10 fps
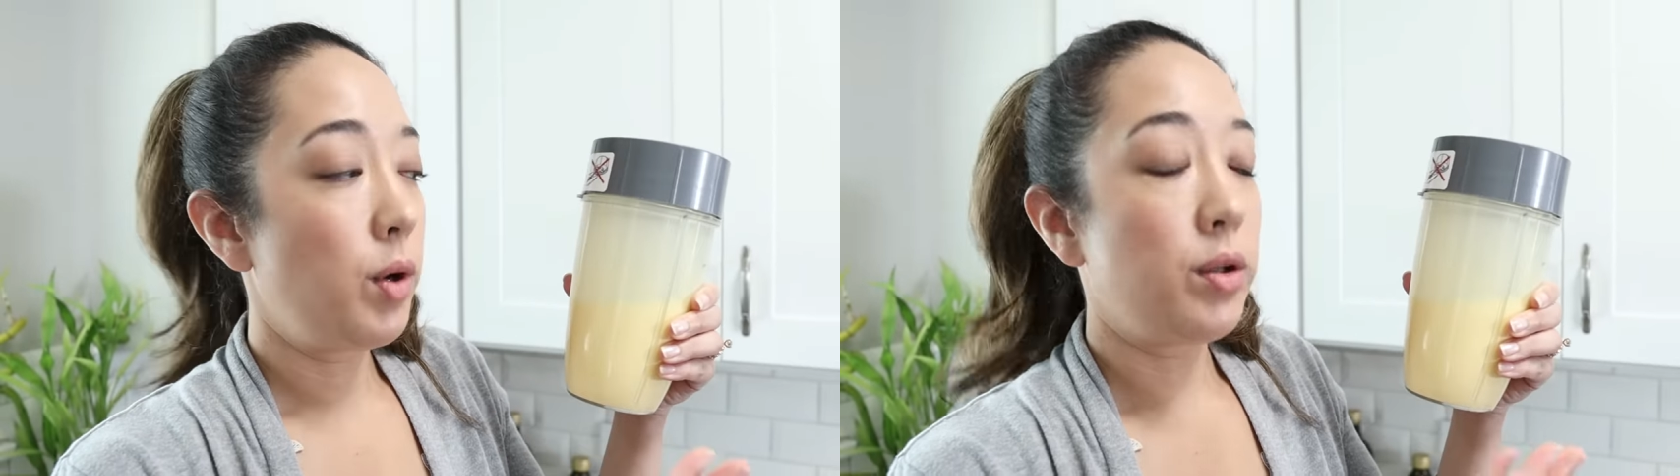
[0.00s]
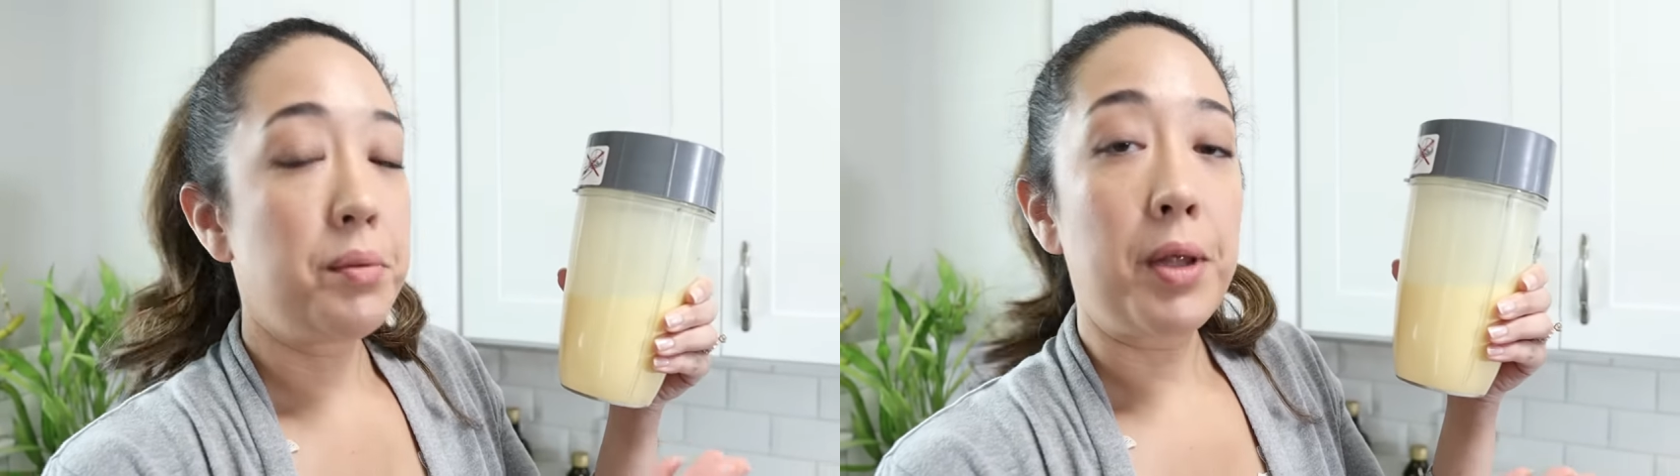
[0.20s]

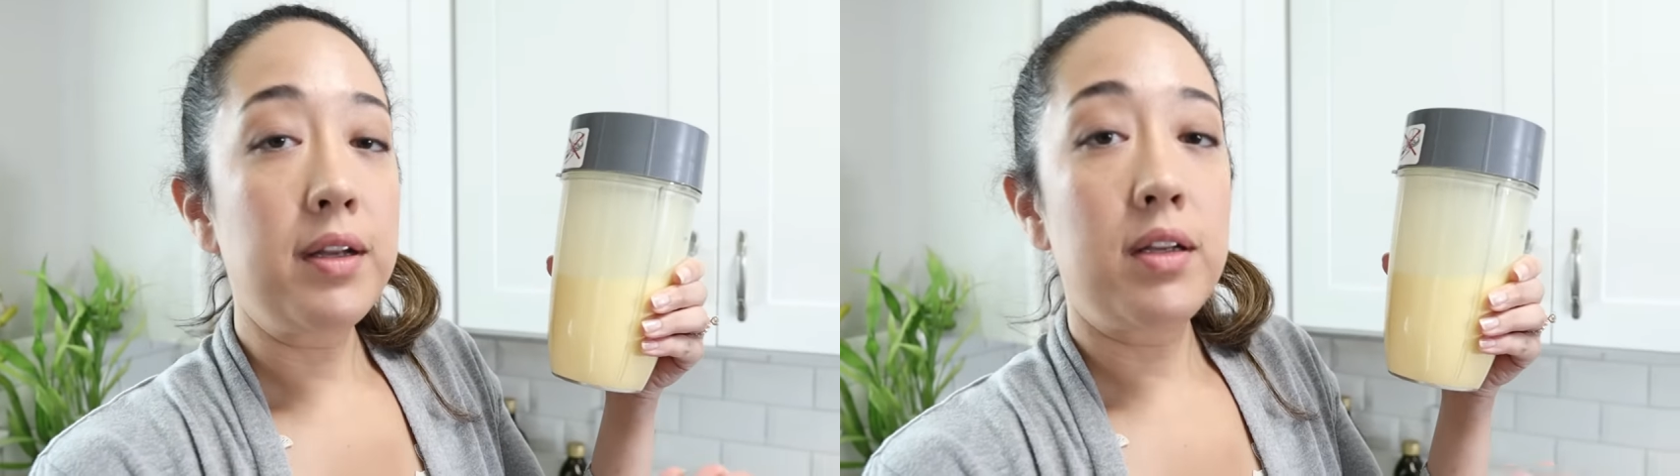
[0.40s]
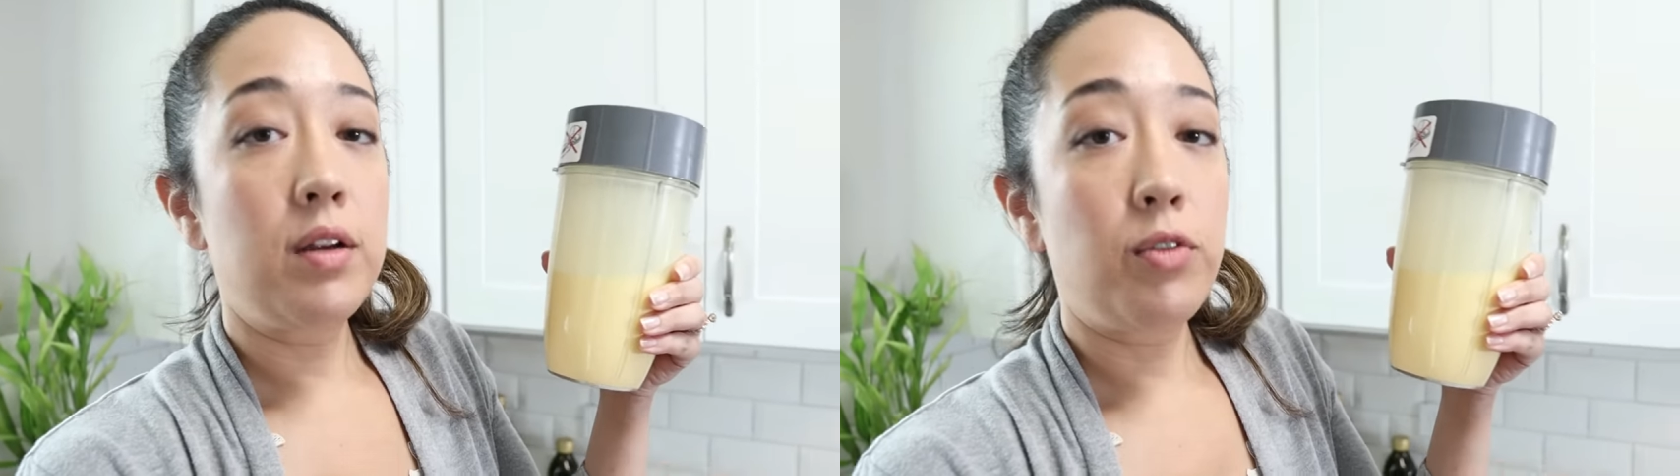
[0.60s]
We only
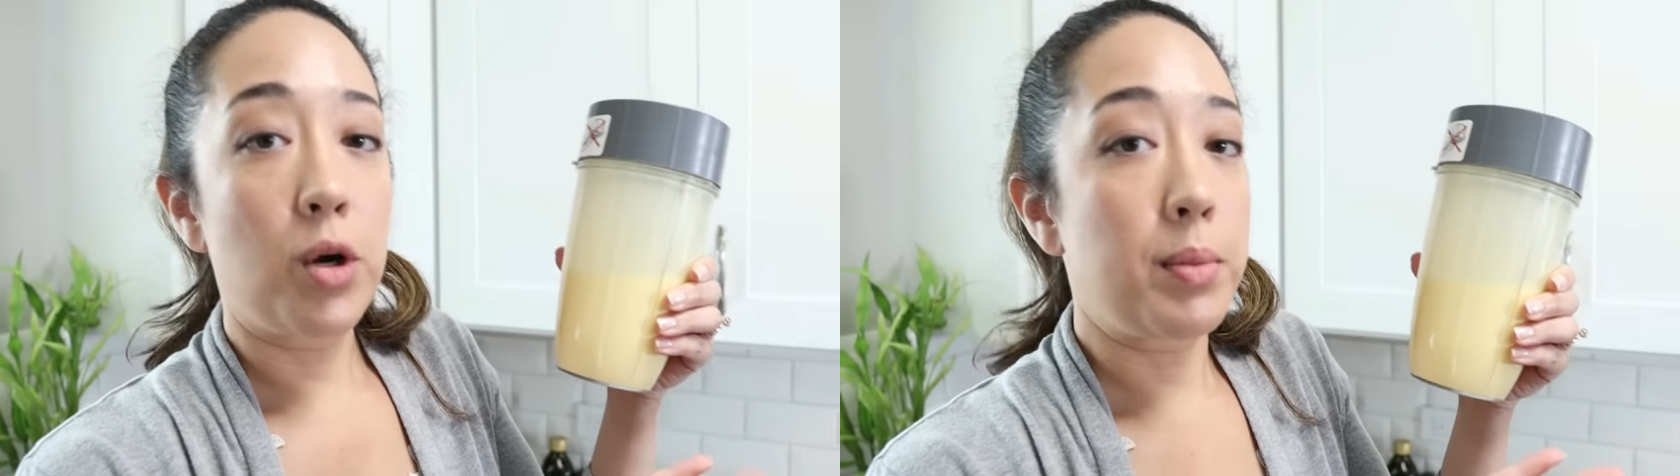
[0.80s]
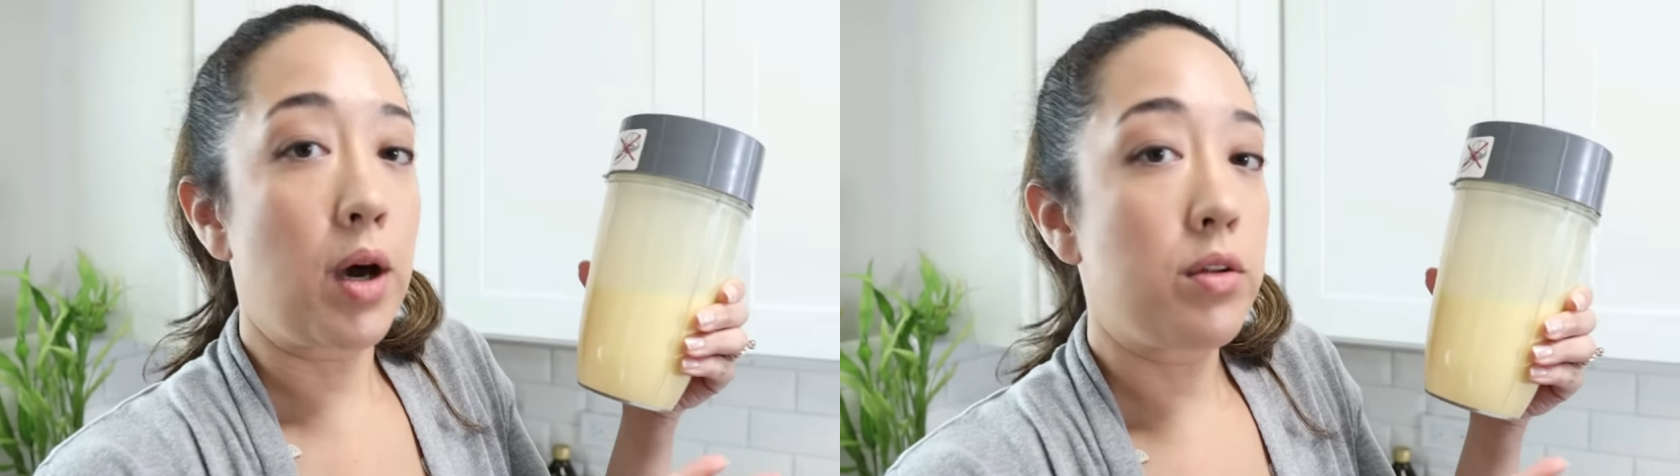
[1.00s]
blended it
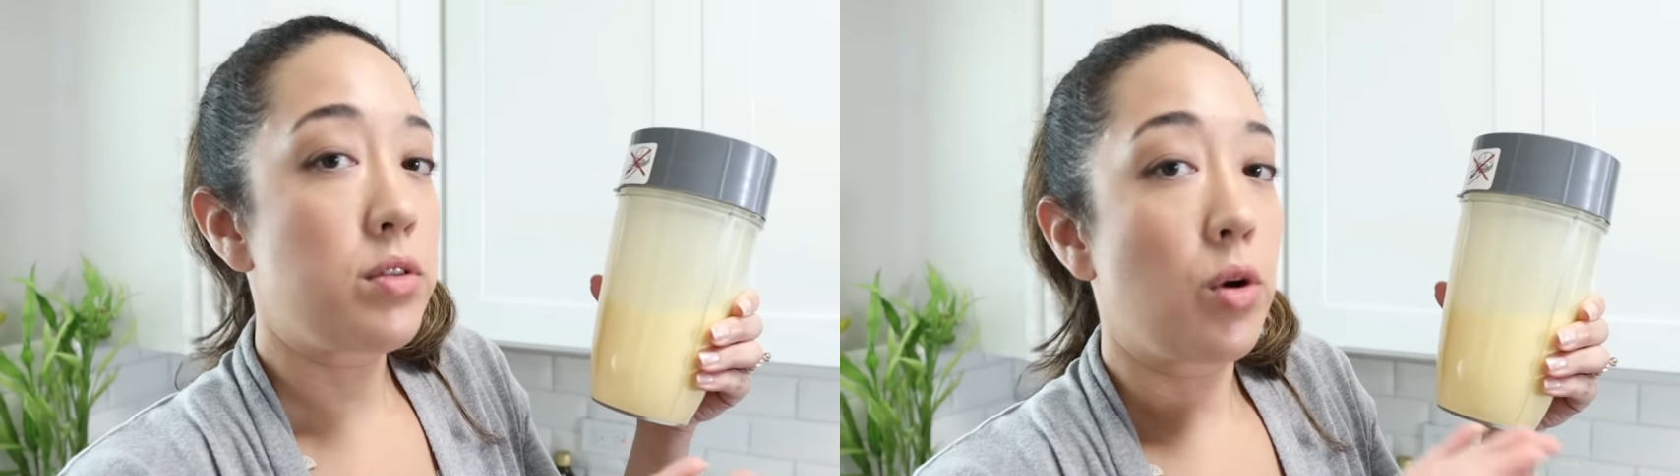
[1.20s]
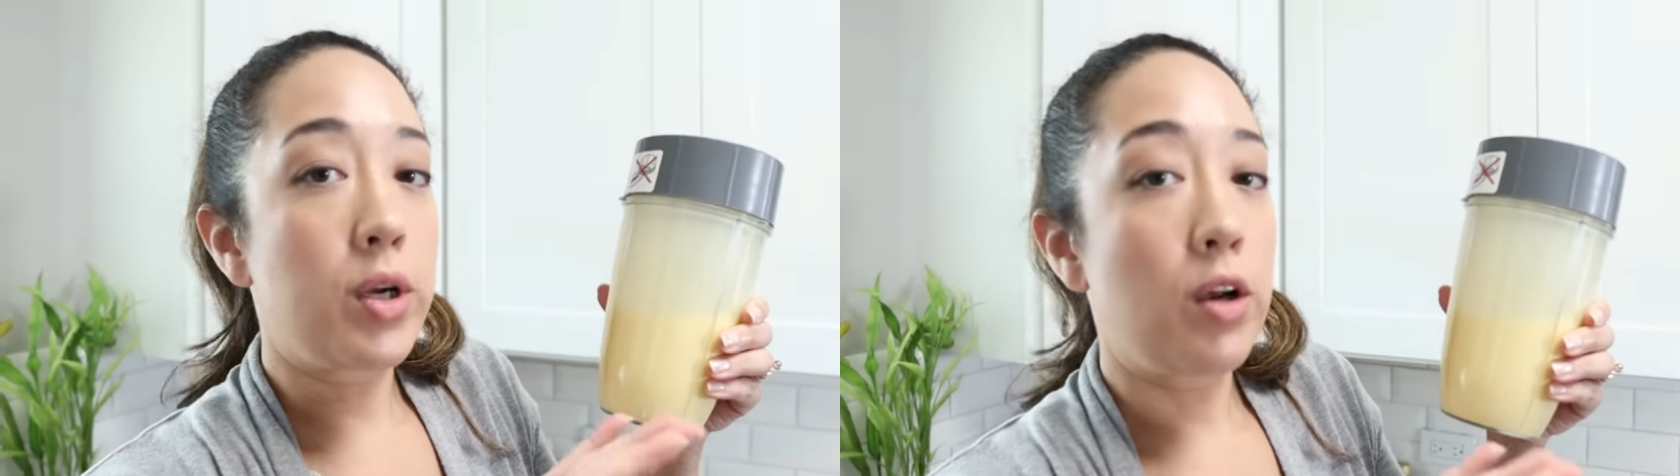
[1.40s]
for
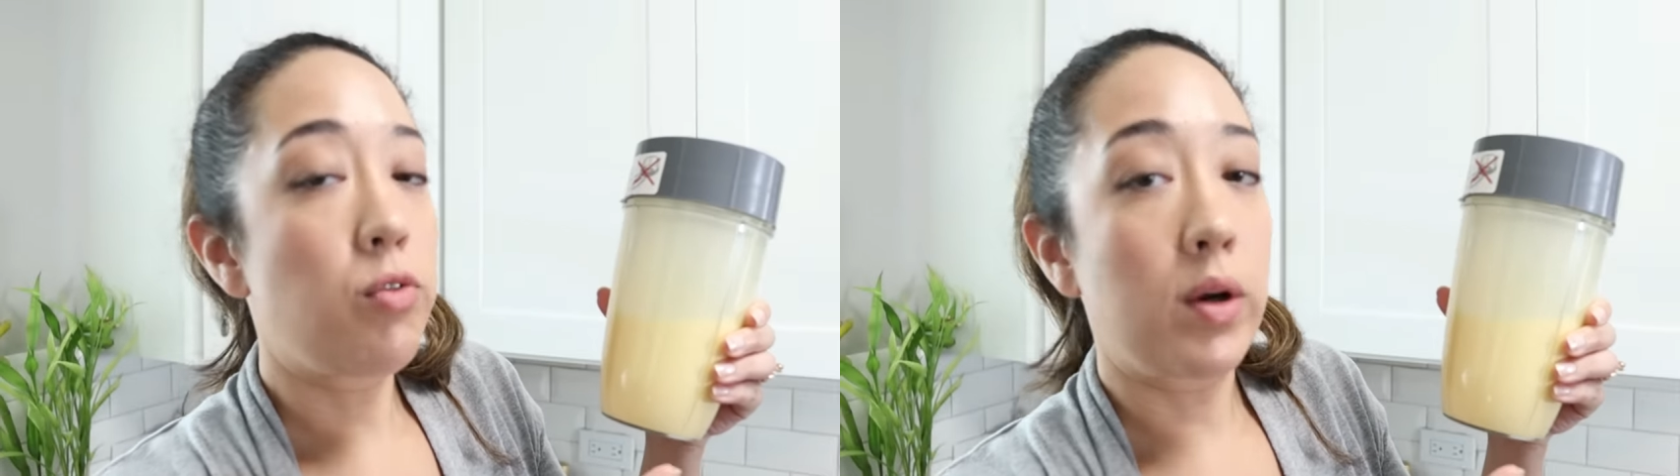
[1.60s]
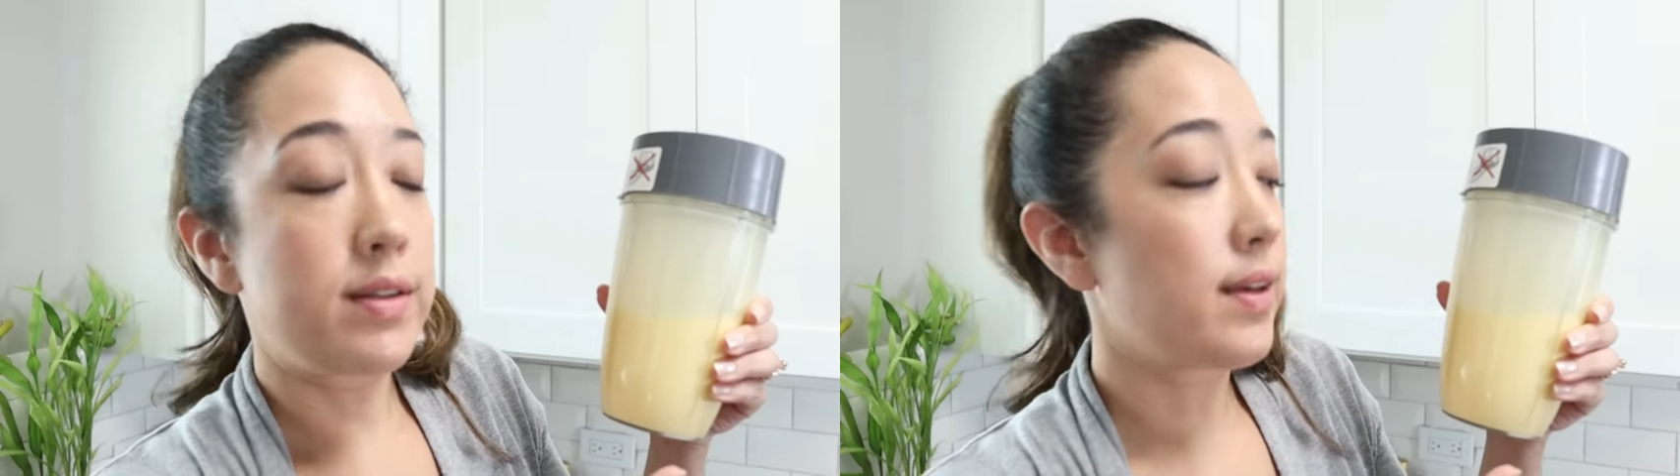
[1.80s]
about 30 or
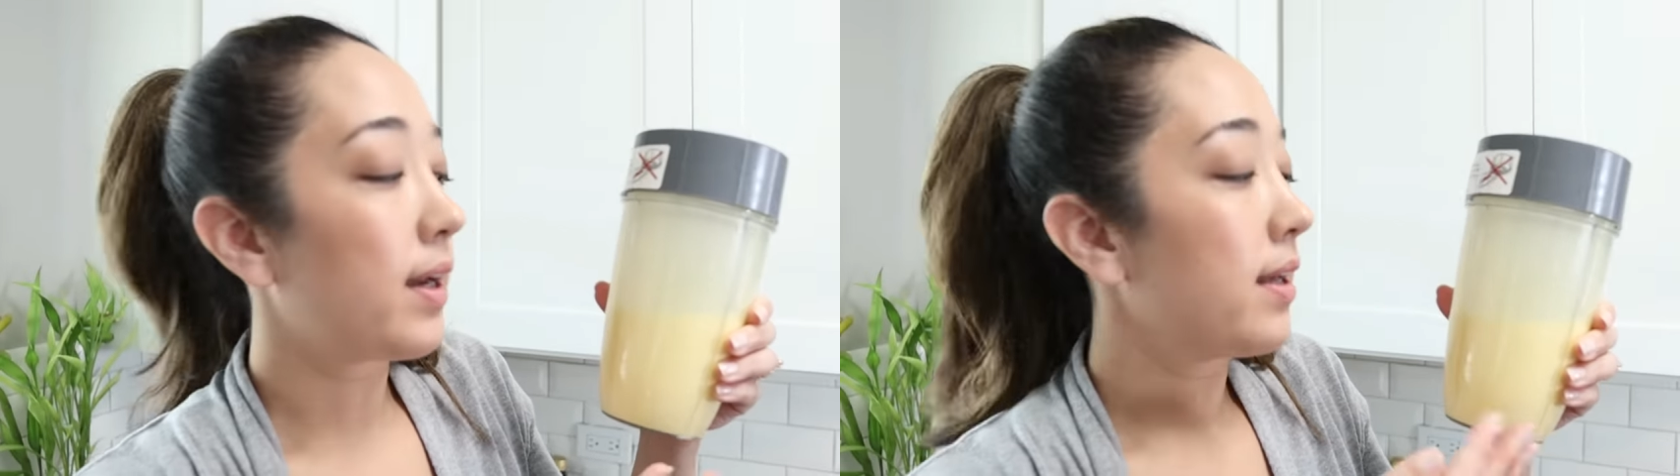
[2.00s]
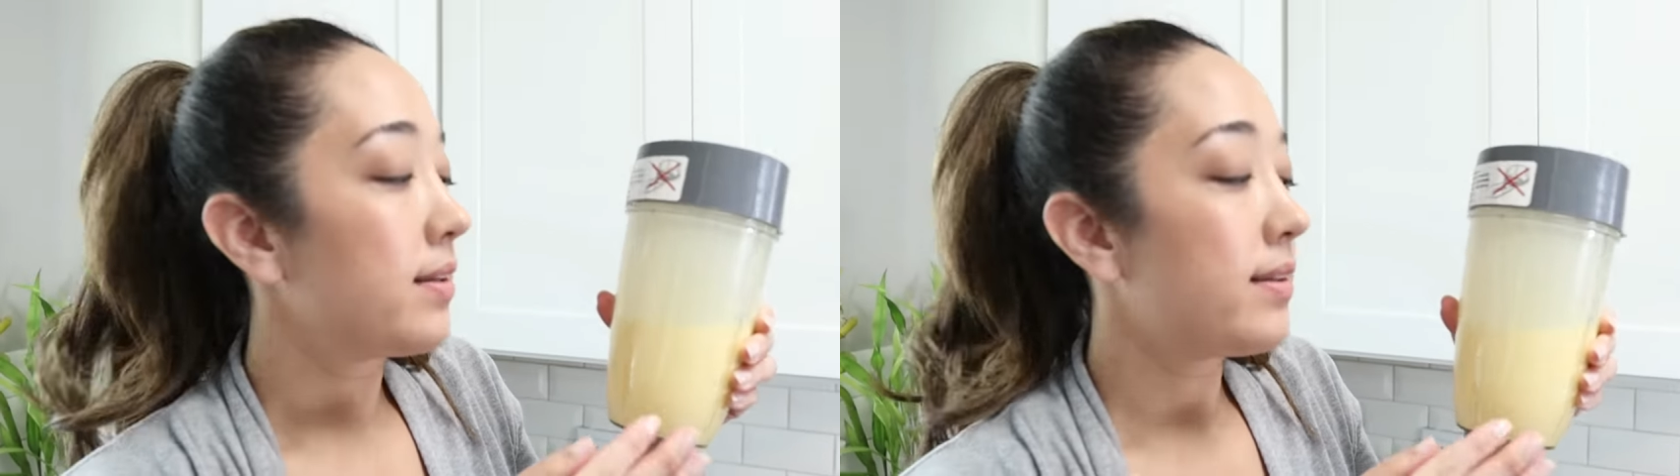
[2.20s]
40
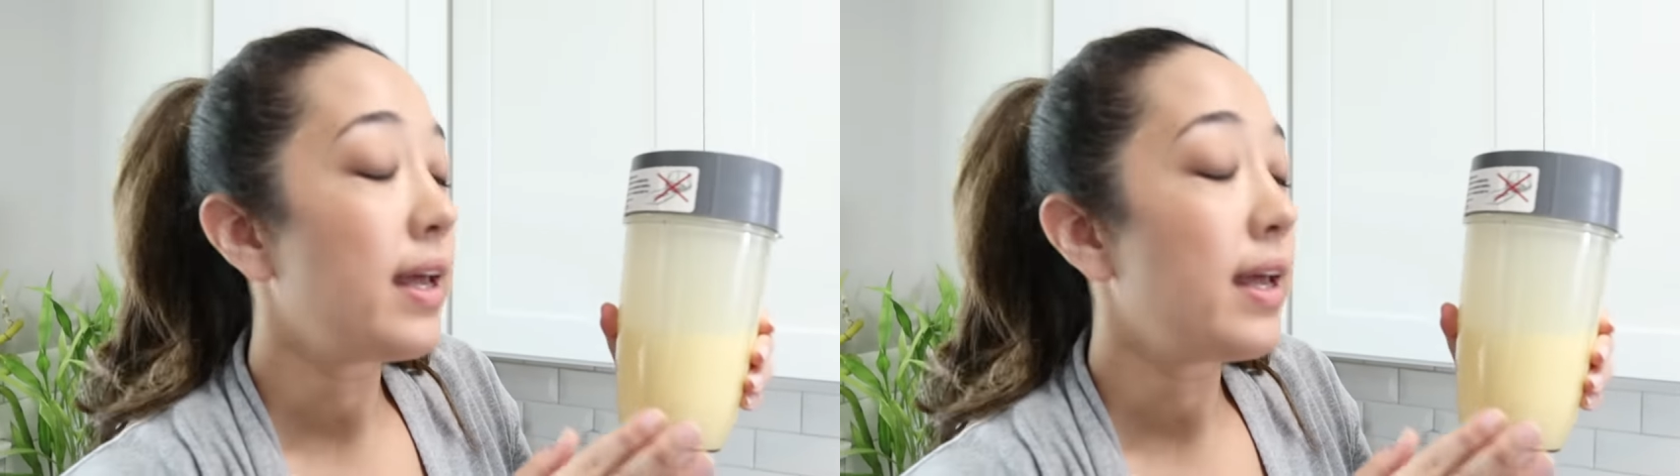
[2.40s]
seconds.